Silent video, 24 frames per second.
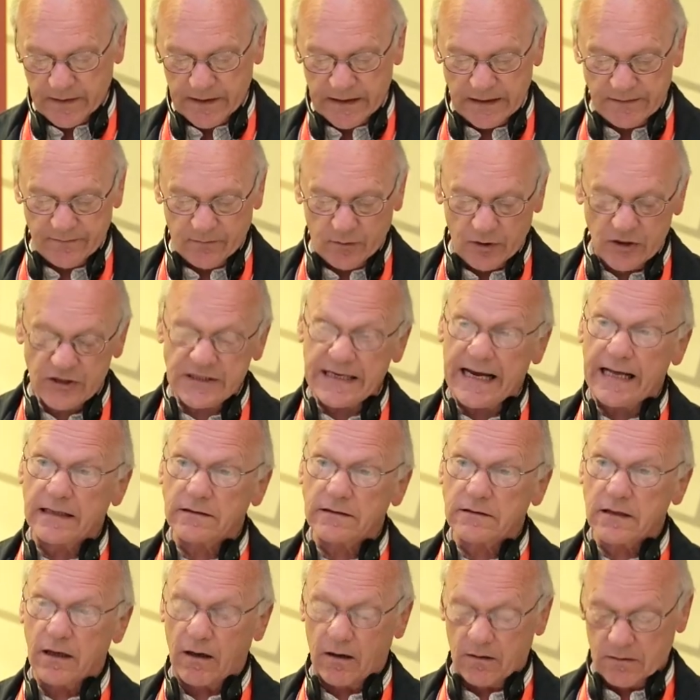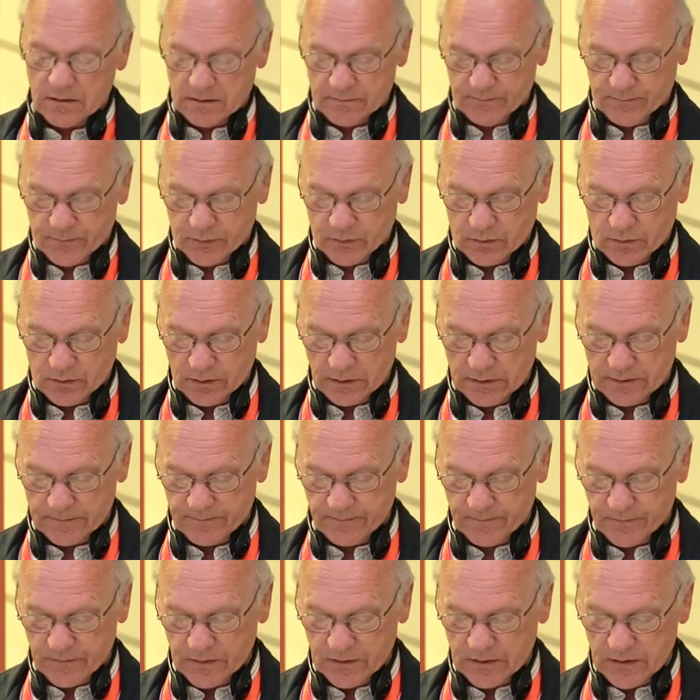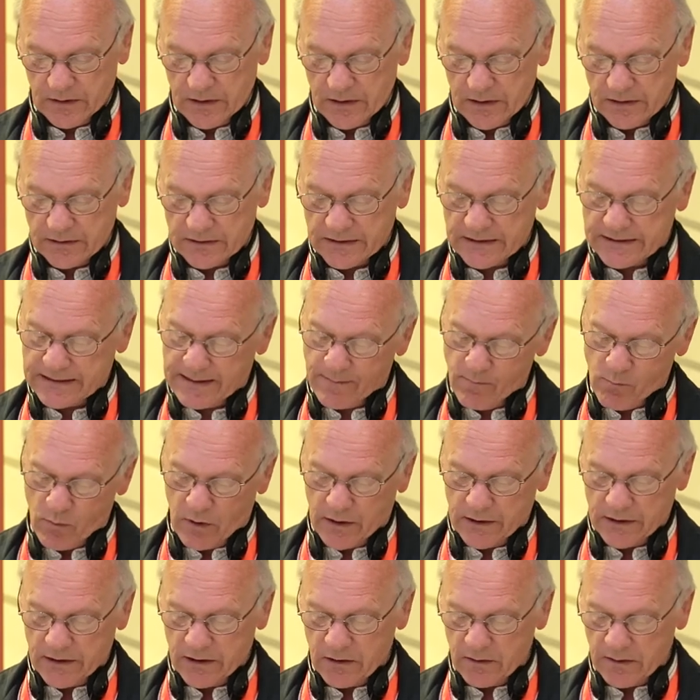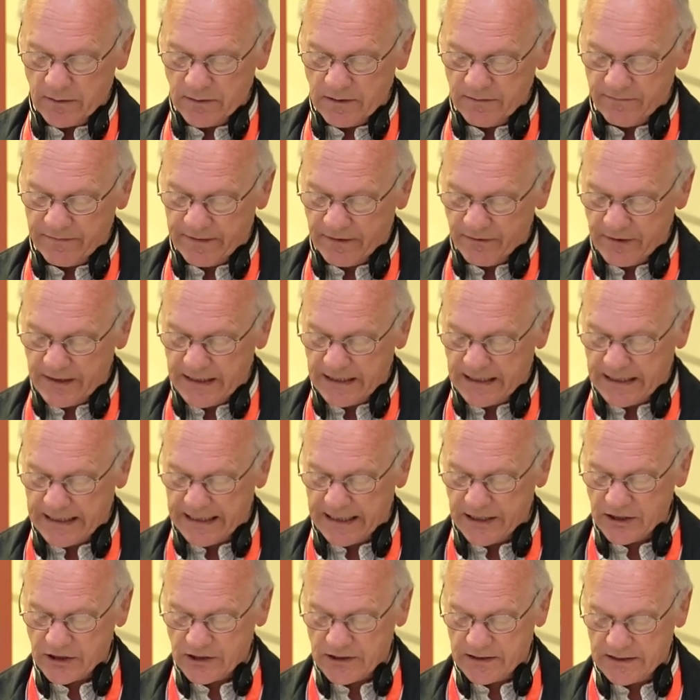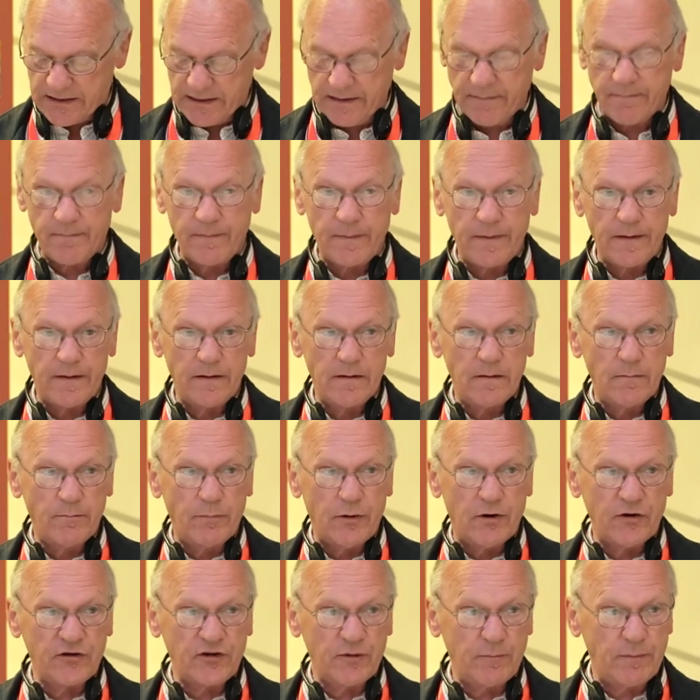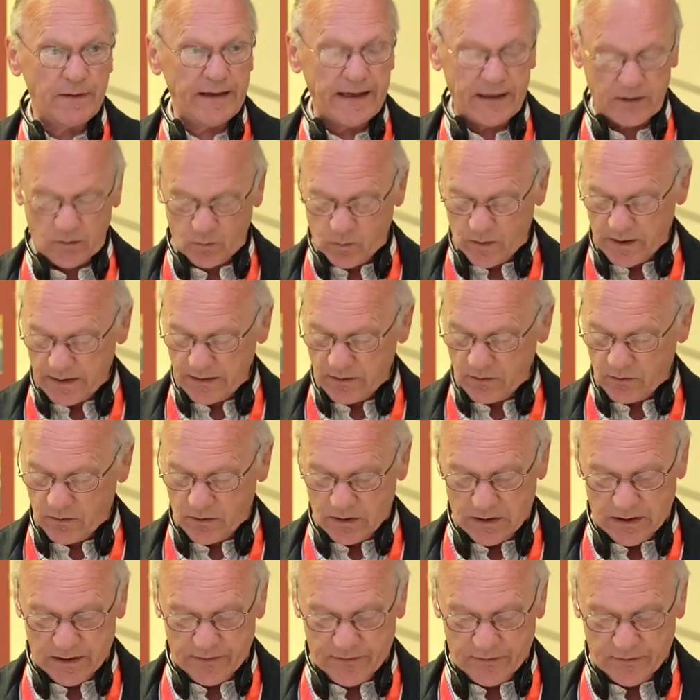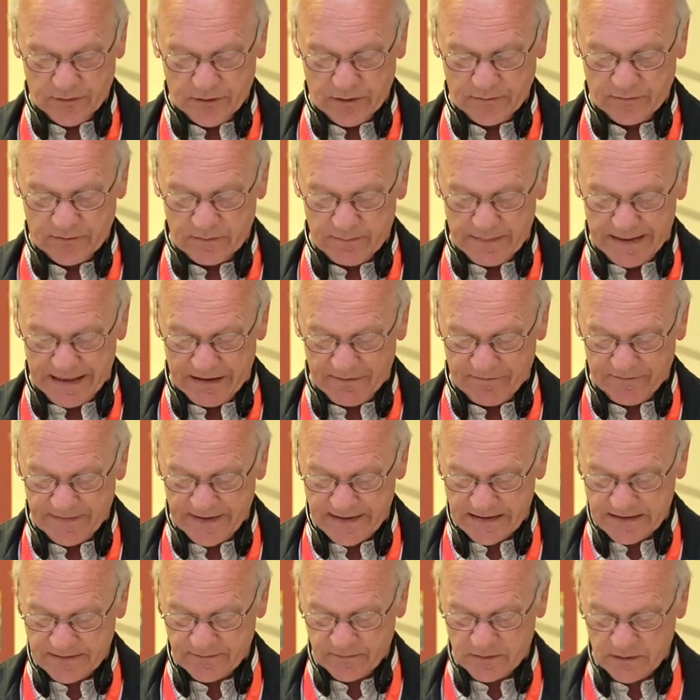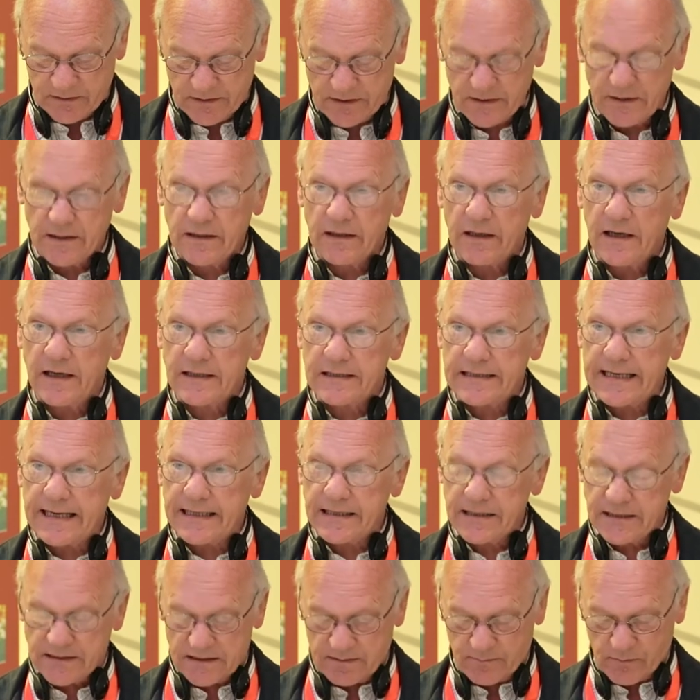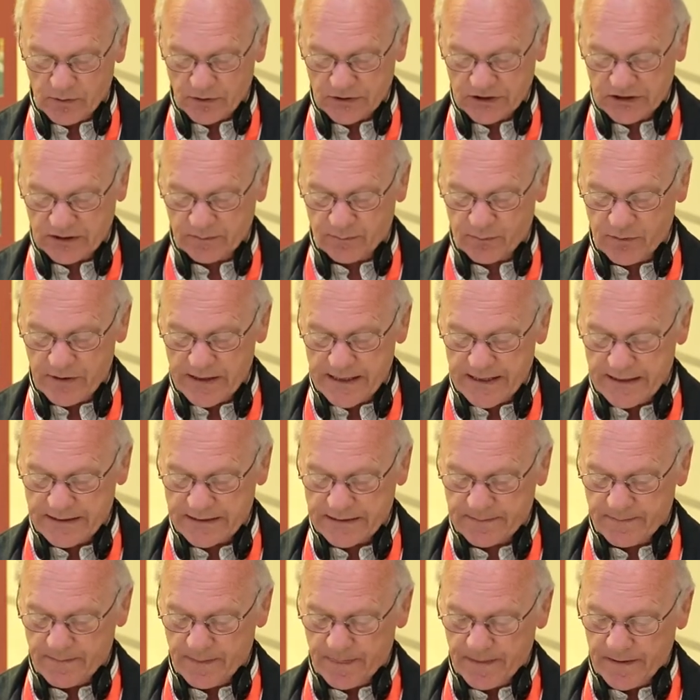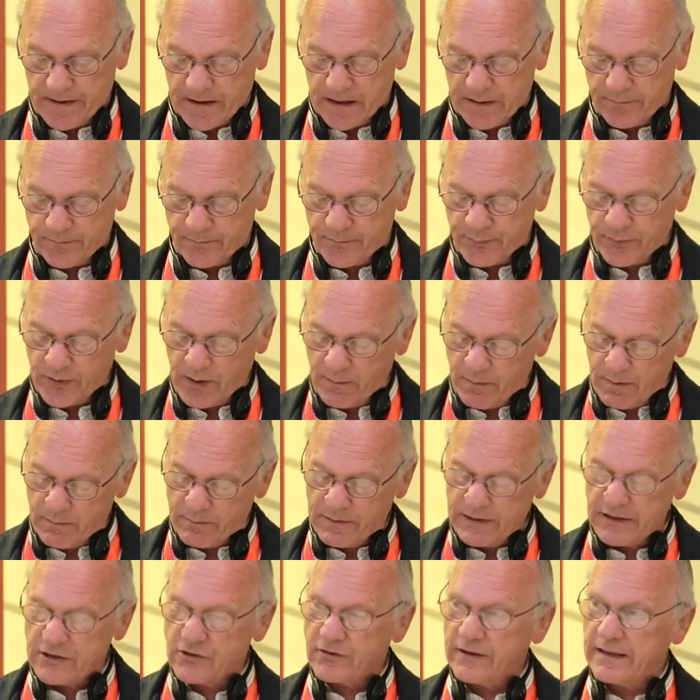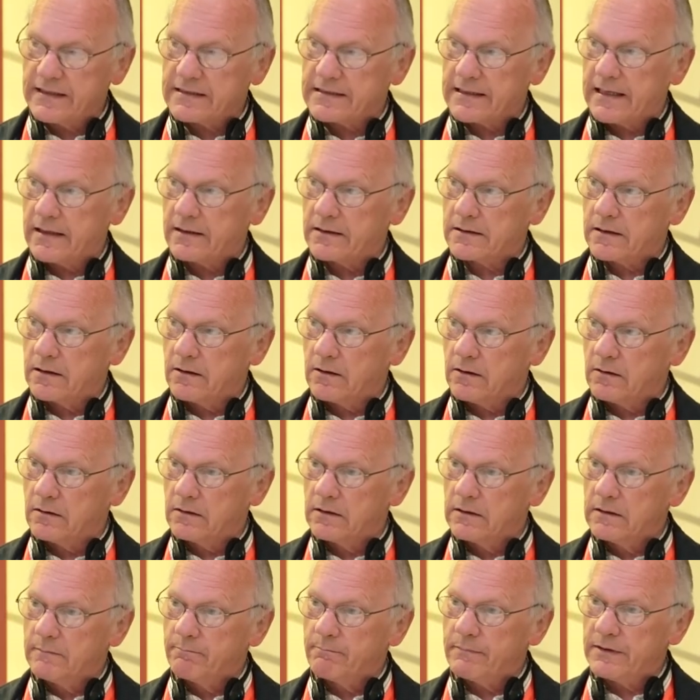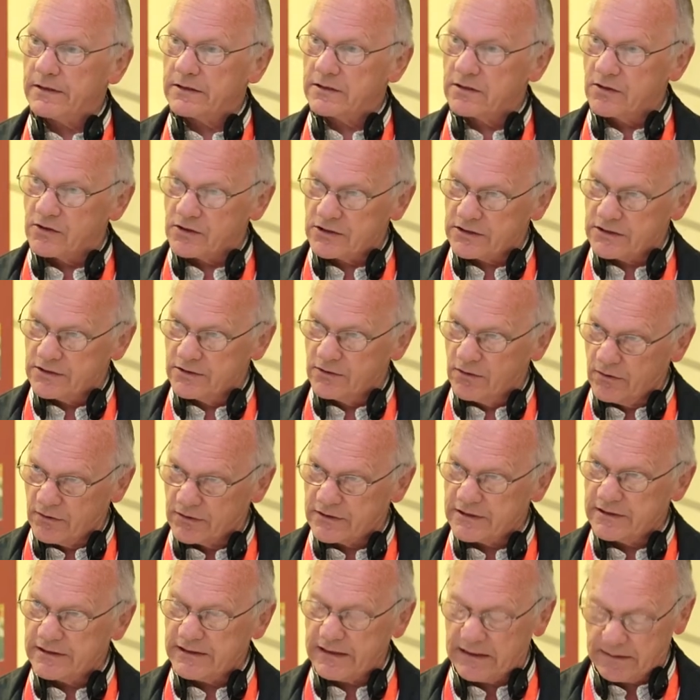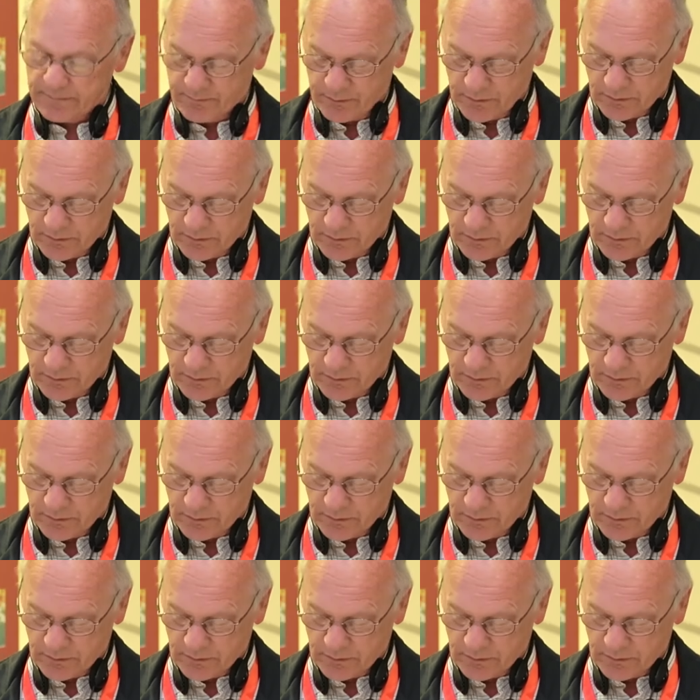and avoids alcohol and pork, to someone who only very occasionally, possibly at one or other of the main festivals, attends the mosque prayers and probably drinks alcohol but does not eat